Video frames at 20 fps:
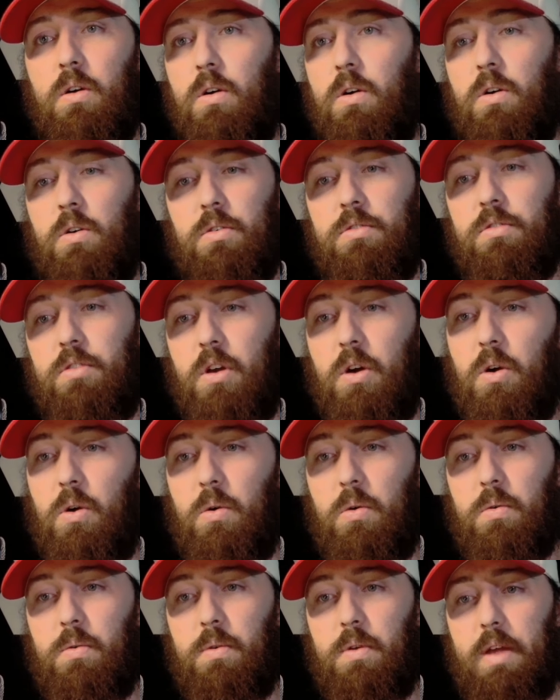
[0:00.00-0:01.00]

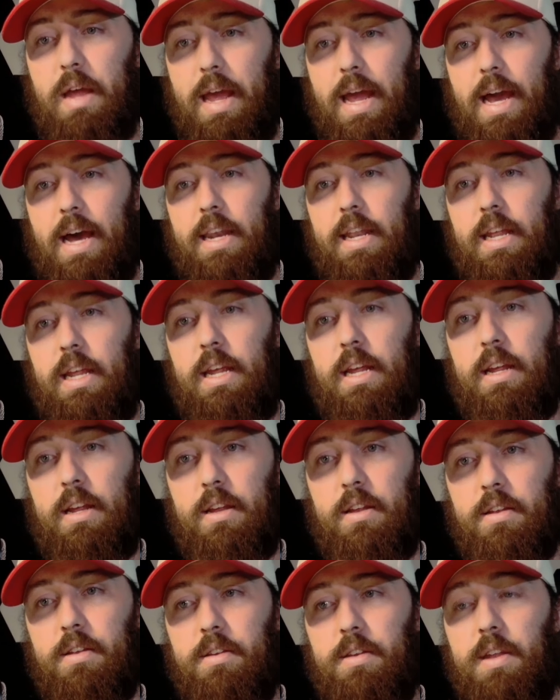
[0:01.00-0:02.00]
also
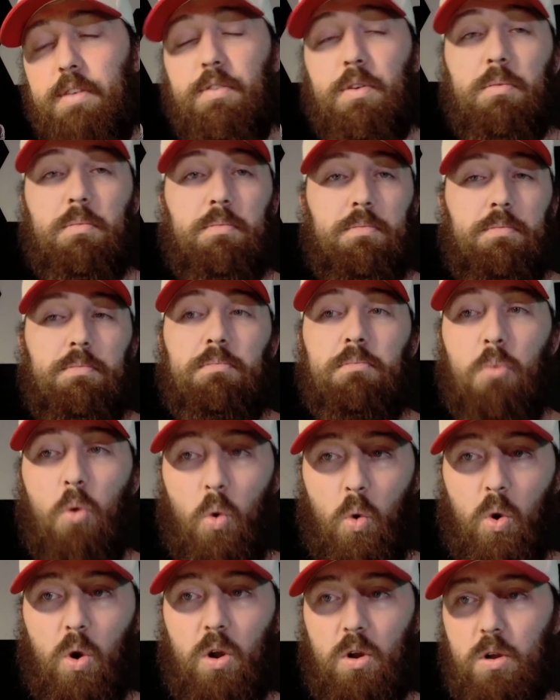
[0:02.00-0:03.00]
adding even
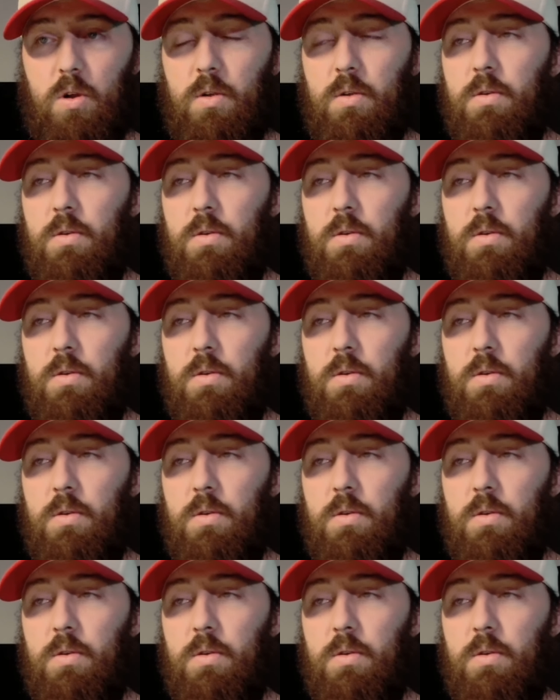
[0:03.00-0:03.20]
more